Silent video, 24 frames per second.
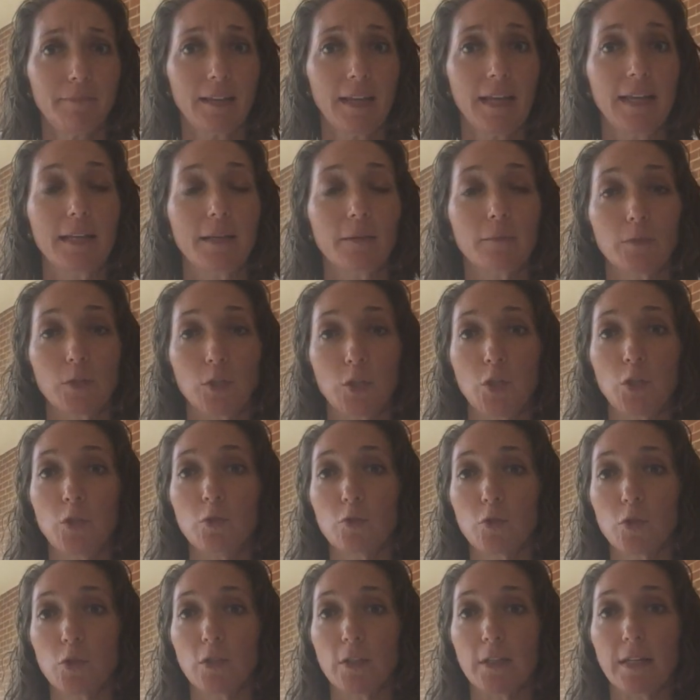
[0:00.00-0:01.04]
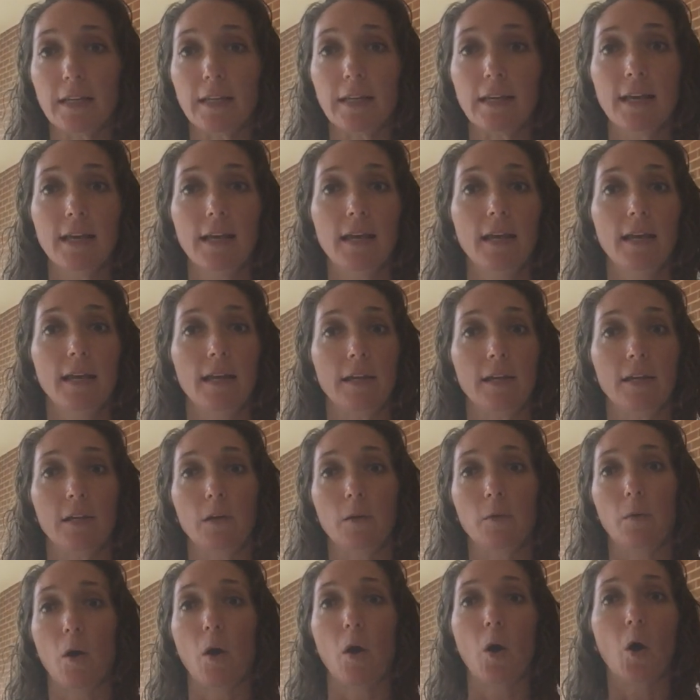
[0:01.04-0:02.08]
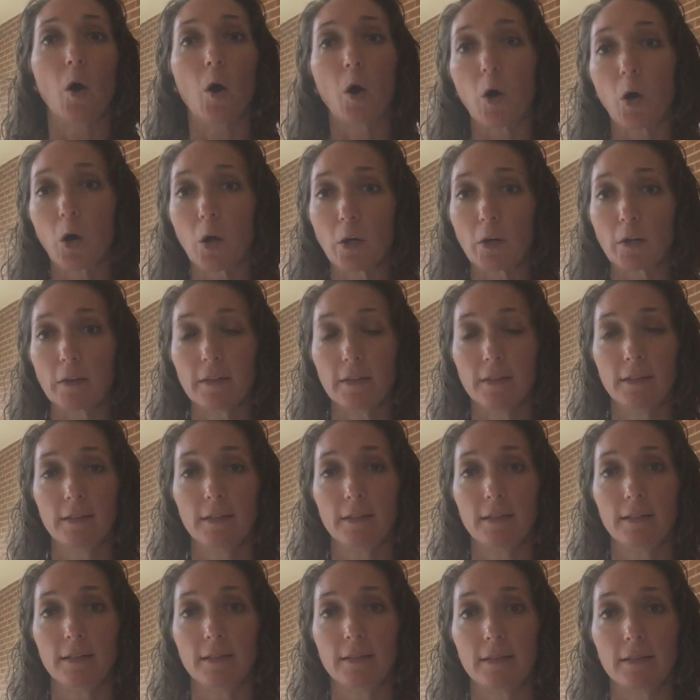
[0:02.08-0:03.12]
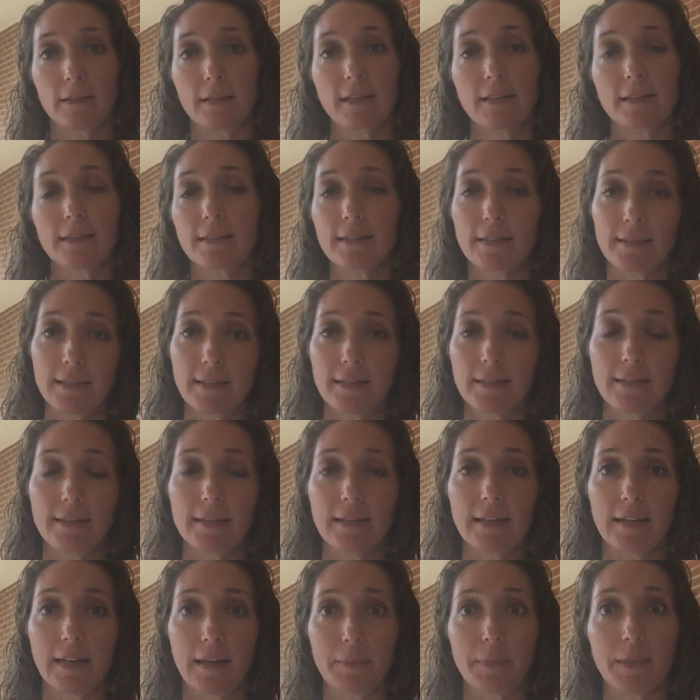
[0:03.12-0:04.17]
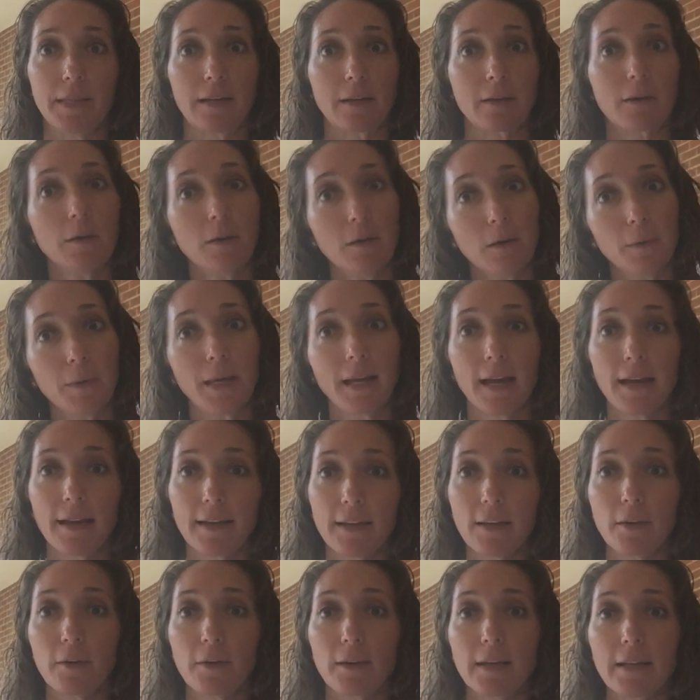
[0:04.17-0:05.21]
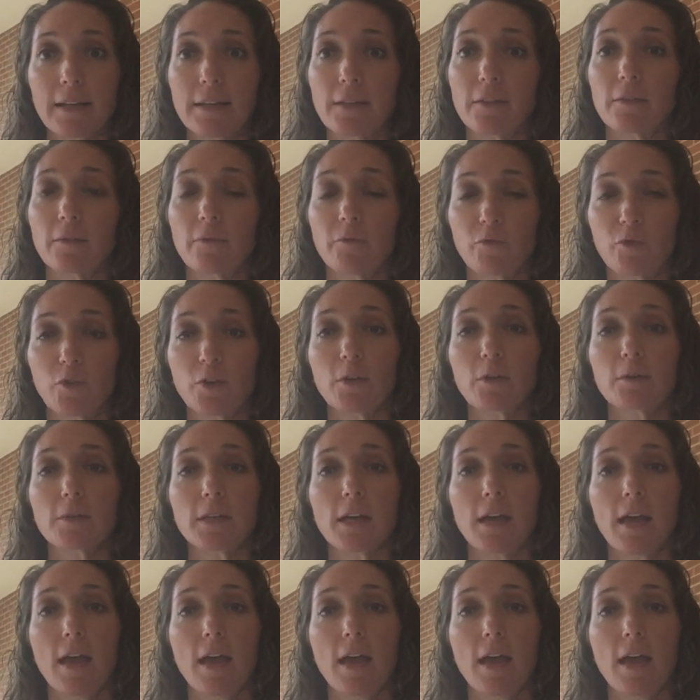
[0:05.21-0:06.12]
And it was usually, a hard consistency, and I'd be like, oh, we gotta get her to eat some fruit.